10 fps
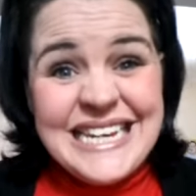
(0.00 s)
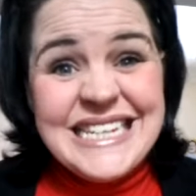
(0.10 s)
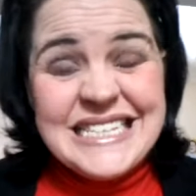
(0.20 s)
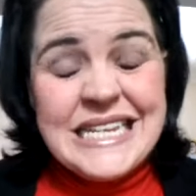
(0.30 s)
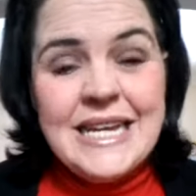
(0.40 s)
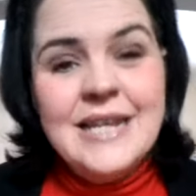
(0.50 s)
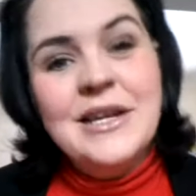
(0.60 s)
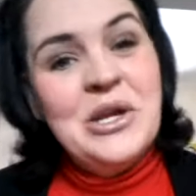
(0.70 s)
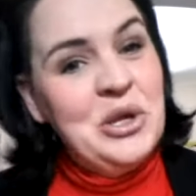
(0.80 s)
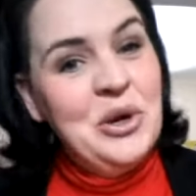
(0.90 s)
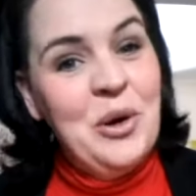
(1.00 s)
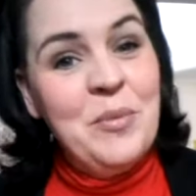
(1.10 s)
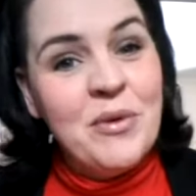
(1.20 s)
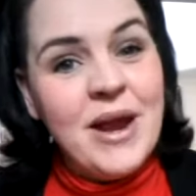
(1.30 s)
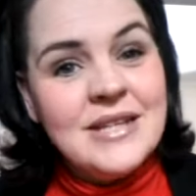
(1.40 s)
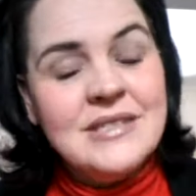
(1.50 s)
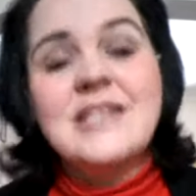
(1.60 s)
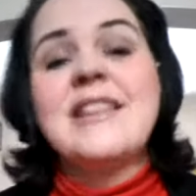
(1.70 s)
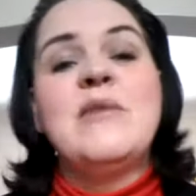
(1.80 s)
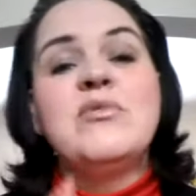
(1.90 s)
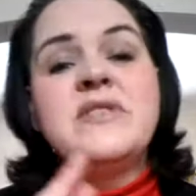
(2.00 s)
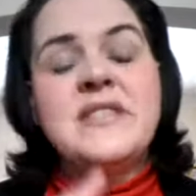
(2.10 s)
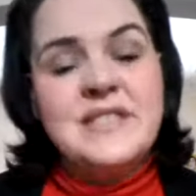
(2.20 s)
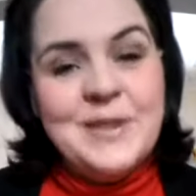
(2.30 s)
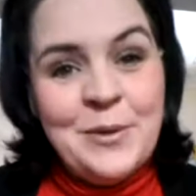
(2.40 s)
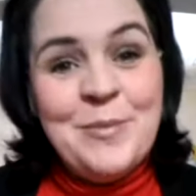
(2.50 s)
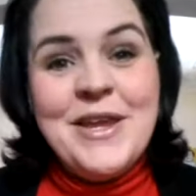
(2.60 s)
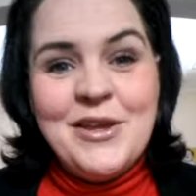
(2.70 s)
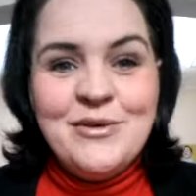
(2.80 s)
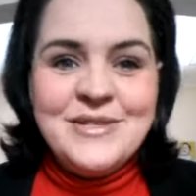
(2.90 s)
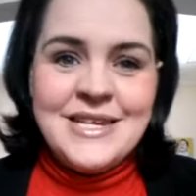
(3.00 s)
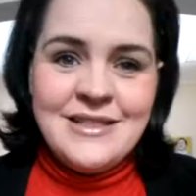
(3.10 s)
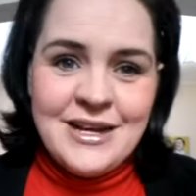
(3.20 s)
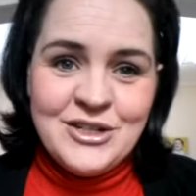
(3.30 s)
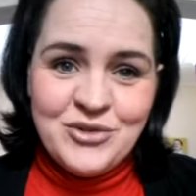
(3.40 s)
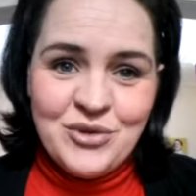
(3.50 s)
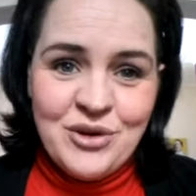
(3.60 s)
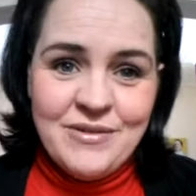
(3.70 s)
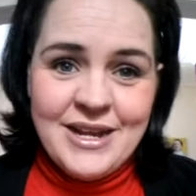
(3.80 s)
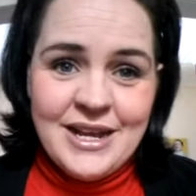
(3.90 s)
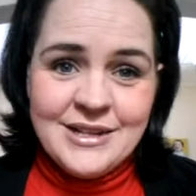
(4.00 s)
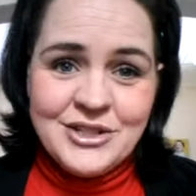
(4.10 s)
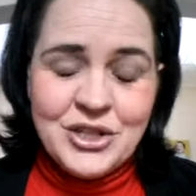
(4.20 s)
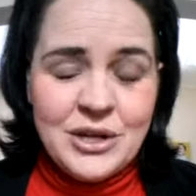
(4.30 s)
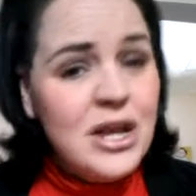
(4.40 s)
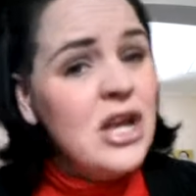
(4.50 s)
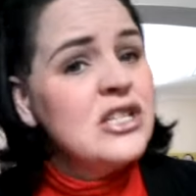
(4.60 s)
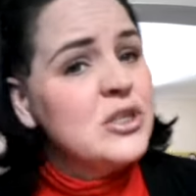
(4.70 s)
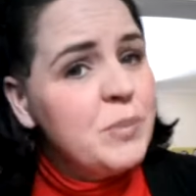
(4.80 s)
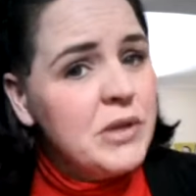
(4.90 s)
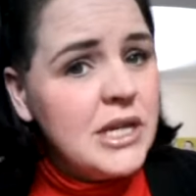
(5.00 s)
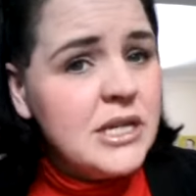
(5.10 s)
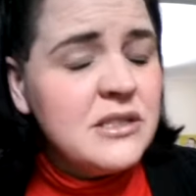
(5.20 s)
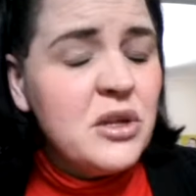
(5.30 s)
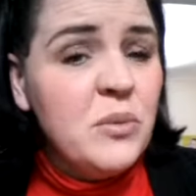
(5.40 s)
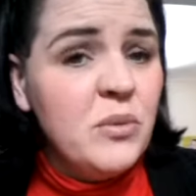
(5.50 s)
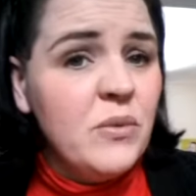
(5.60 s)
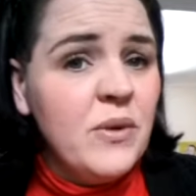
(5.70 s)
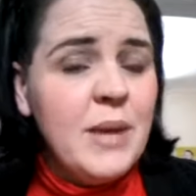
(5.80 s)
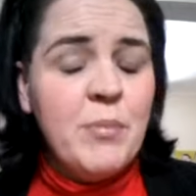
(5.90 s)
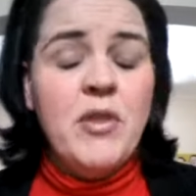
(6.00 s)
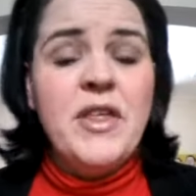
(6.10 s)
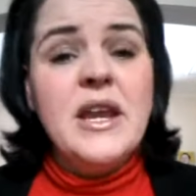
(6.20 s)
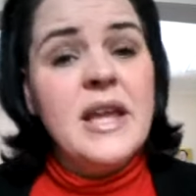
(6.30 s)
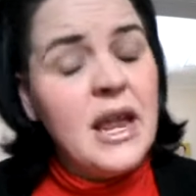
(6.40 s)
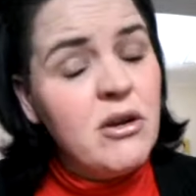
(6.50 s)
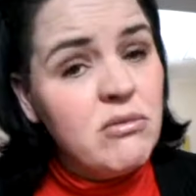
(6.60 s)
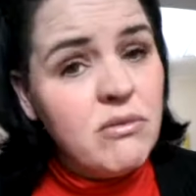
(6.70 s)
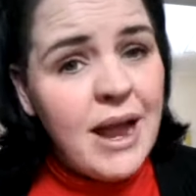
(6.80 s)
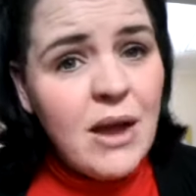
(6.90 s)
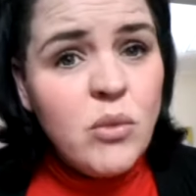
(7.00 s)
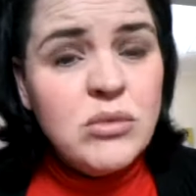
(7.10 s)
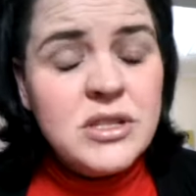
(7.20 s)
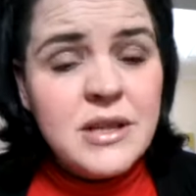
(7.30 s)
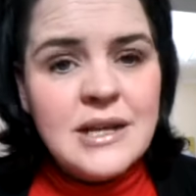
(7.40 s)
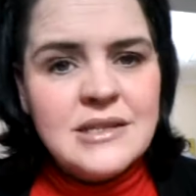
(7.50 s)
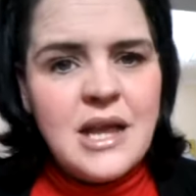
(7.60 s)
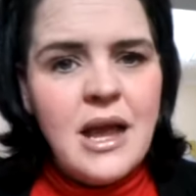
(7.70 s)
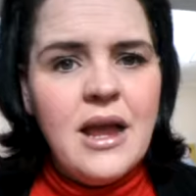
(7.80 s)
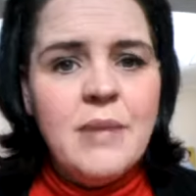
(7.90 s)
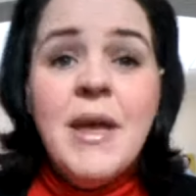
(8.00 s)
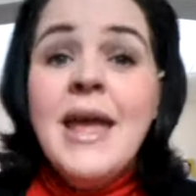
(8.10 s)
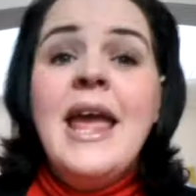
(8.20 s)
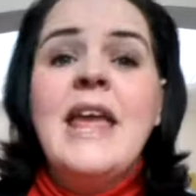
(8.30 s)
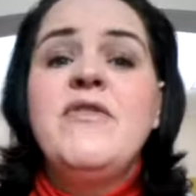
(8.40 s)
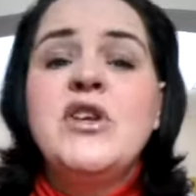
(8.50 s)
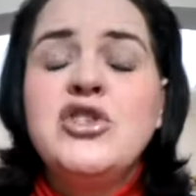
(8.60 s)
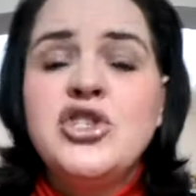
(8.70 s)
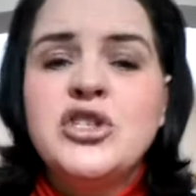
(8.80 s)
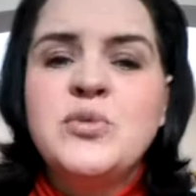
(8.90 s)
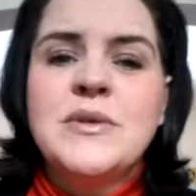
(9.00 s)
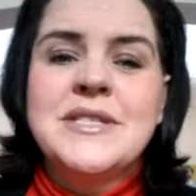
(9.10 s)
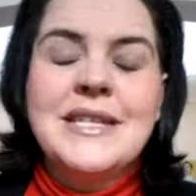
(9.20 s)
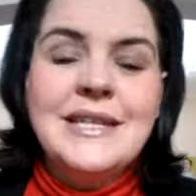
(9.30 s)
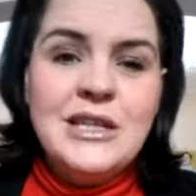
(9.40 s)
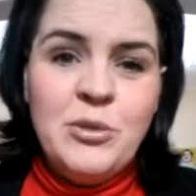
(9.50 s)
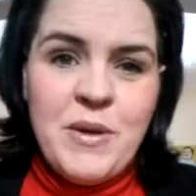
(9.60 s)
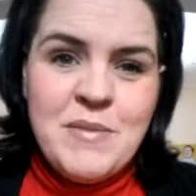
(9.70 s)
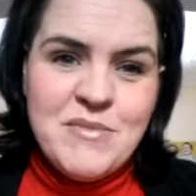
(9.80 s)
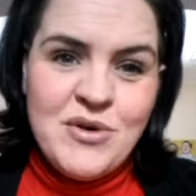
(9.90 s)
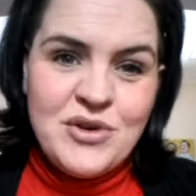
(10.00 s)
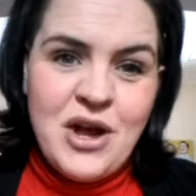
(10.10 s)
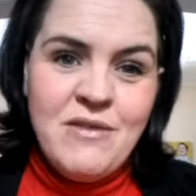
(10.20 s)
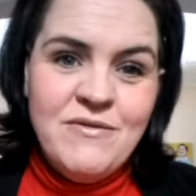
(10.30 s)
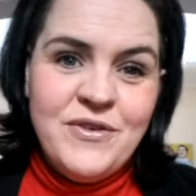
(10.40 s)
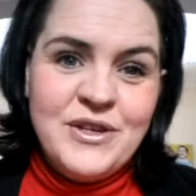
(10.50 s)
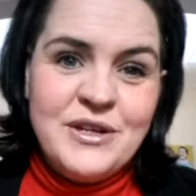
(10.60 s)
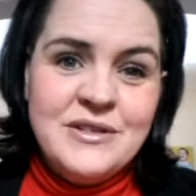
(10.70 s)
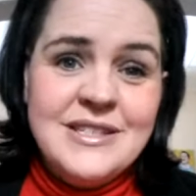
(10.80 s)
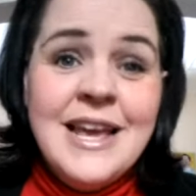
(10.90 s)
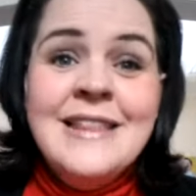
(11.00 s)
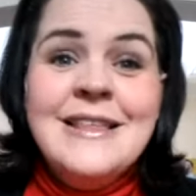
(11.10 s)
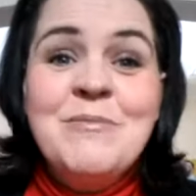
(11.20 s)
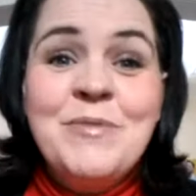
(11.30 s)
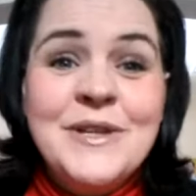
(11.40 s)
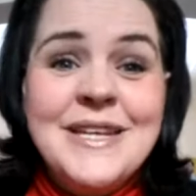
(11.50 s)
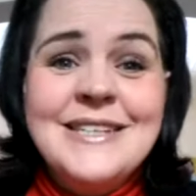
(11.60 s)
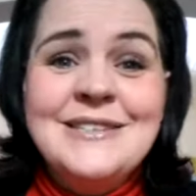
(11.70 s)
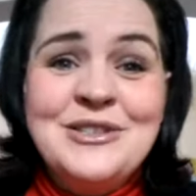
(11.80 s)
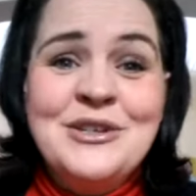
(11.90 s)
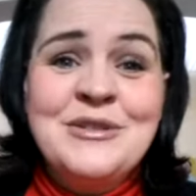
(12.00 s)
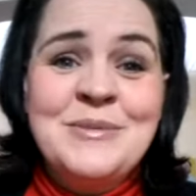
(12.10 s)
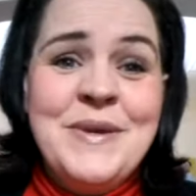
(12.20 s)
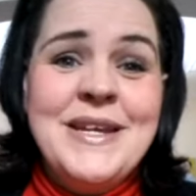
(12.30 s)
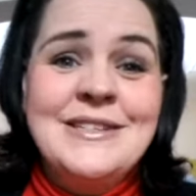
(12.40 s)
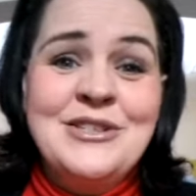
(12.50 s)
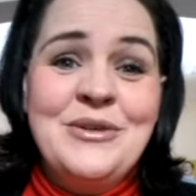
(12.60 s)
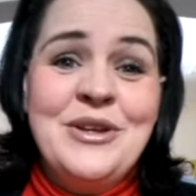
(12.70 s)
eating your breast. They will still be using that drawing action. So please don't worry. But then again, around that time, if you just want a little bit more confidence, then please do speak to